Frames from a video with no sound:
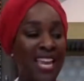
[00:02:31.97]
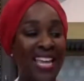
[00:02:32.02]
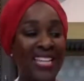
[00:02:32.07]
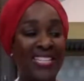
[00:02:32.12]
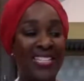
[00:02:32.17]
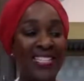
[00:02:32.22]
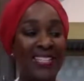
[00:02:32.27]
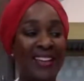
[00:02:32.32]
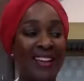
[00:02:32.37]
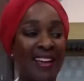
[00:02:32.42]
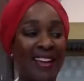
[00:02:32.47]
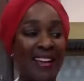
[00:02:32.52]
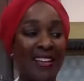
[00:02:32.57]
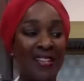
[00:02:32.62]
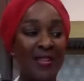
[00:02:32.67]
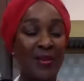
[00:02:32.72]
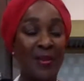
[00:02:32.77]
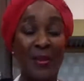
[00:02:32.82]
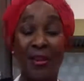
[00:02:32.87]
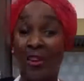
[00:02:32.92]

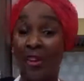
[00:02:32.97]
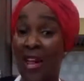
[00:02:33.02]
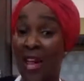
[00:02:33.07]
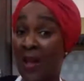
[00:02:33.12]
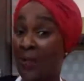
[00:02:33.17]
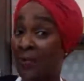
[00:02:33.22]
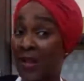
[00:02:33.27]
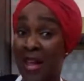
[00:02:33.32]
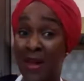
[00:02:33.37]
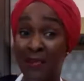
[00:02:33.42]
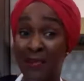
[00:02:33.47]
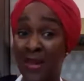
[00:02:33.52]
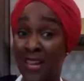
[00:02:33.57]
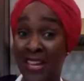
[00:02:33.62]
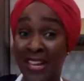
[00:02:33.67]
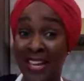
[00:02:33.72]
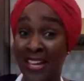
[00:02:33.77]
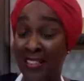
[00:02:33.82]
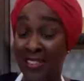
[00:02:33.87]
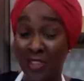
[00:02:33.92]
I'm not
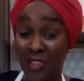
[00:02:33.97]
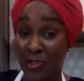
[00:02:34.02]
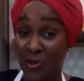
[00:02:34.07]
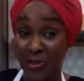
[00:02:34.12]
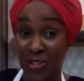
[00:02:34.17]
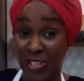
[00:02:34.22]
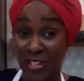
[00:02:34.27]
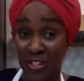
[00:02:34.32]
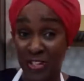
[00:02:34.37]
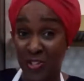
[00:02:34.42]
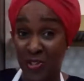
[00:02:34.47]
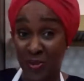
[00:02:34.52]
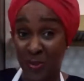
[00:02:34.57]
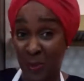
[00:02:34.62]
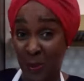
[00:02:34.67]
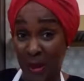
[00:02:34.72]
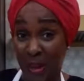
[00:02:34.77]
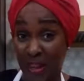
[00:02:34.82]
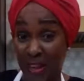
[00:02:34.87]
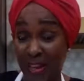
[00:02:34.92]
making it the
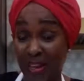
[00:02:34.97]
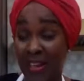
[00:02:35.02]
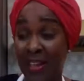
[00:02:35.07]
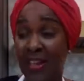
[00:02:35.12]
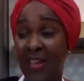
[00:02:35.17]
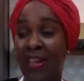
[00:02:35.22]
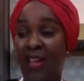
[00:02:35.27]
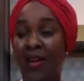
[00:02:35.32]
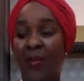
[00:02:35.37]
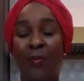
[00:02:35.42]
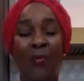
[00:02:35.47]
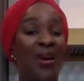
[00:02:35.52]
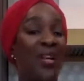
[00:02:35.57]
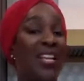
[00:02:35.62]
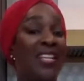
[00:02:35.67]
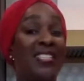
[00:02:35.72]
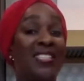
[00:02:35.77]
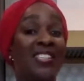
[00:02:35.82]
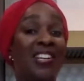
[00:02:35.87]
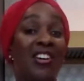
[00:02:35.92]
traditional way,
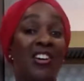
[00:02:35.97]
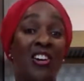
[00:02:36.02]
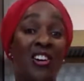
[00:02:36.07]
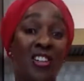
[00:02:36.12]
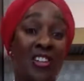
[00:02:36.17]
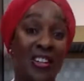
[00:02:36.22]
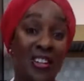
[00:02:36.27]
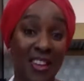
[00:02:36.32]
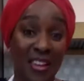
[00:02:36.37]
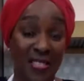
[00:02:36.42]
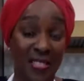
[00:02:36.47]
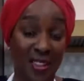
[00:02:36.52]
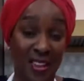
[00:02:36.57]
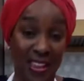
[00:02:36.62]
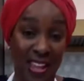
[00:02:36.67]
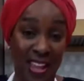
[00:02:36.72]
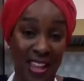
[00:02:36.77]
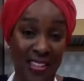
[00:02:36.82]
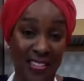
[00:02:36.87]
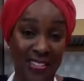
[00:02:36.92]
but it's good
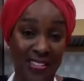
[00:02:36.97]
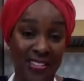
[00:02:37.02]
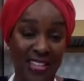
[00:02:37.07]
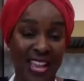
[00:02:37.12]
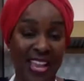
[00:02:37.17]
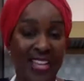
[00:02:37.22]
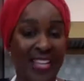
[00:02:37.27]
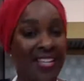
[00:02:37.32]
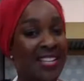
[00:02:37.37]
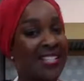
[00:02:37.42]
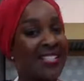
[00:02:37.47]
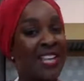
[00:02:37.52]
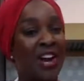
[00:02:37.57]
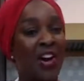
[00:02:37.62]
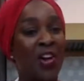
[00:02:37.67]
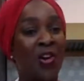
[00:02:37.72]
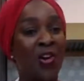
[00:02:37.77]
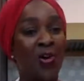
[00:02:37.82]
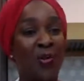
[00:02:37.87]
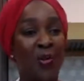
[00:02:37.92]
nonetheless. And it is
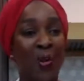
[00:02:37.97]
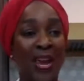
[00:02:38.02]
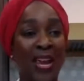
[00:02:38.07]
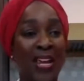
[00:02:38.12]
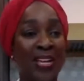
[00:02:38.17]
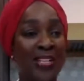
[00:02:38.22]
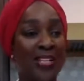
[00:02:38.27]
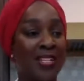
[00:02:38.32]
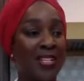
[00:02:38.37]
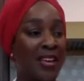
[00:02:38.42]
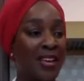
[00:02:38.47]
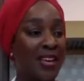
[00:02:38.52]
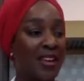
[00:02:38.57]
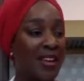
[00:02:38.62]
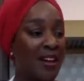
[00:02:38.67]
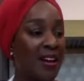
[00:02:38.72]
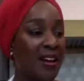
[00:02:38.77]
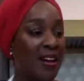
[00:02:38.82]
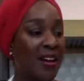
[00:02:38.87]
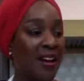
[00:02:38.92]
a great
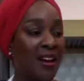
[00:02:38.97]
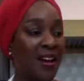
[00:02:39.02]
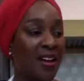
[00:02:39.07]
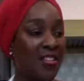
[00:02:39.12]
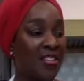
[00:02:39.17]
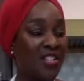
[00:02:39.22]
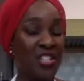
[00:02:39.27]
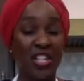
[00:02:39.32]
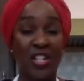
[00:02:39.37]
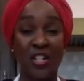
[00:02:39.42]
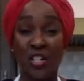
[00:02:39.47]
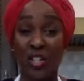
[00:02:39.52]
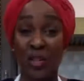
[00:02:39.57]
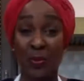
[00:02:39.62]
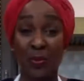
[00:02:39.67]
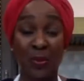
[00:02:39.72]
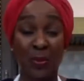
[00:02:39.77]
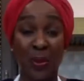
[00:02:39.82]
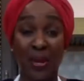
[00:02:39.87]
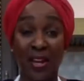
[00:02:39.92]
dish
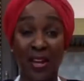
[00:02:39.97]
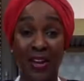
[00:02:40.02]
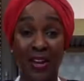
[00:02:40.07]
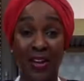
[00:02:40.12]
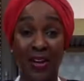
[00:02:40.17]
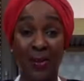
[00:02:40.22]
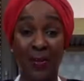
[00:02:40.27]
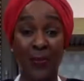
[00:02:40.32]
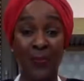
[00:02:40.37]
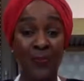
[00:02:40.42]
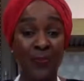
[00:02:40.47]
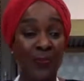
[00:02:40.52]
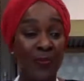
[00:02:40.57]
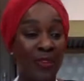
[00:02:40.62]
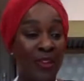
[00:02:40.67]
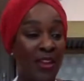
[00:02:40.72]
to prepare